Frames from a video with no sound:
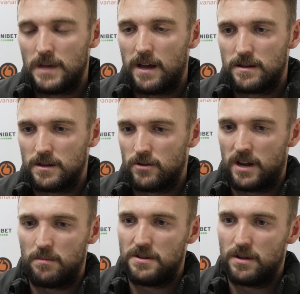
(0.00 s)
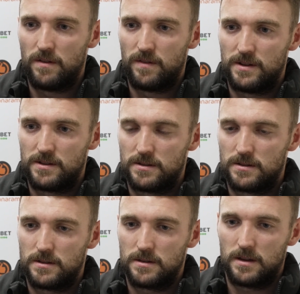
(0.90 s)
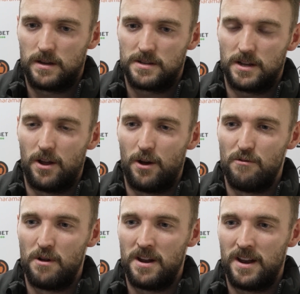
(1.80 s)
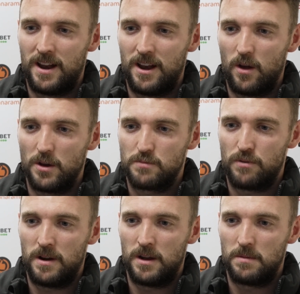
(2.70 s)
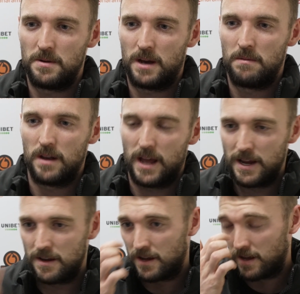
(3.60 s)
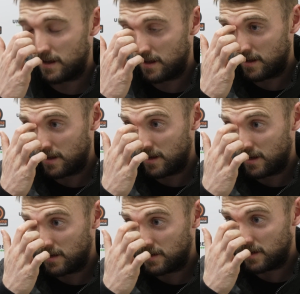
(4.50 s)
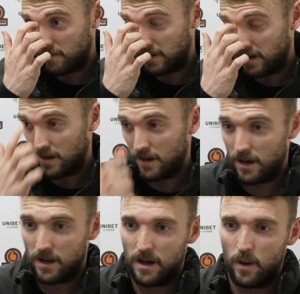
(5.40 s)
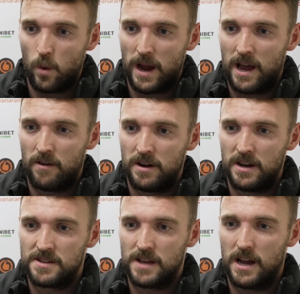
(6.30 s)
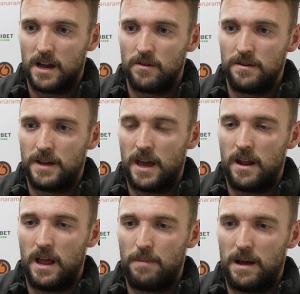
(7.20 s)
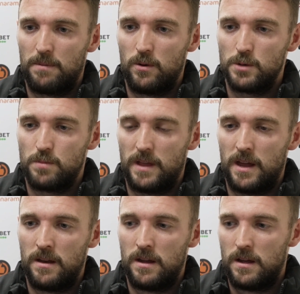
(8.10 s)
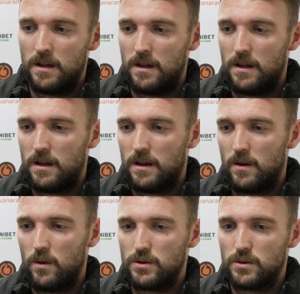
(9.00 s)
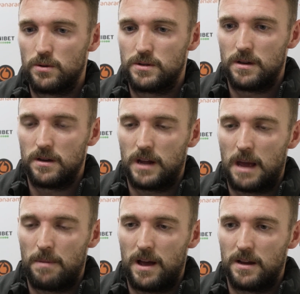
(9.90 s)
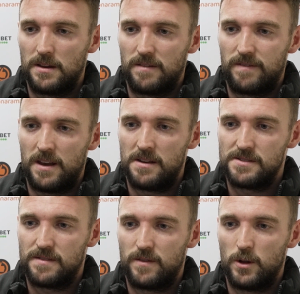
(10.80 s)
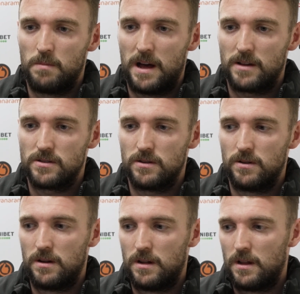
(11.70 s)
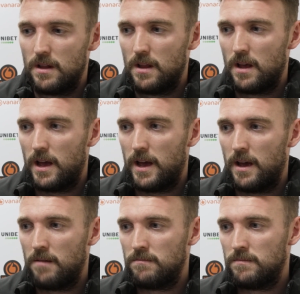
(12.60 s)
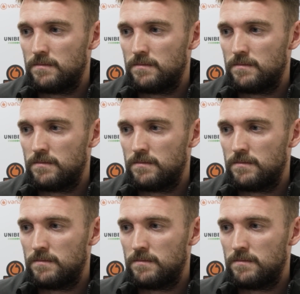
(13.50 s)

Yeah, it's incredibly tough. It's a lot of running and a lot of sprinting up and down the line to be a winger and an attacker and getting that back post, but then also to get back and defend as a fullback. So, like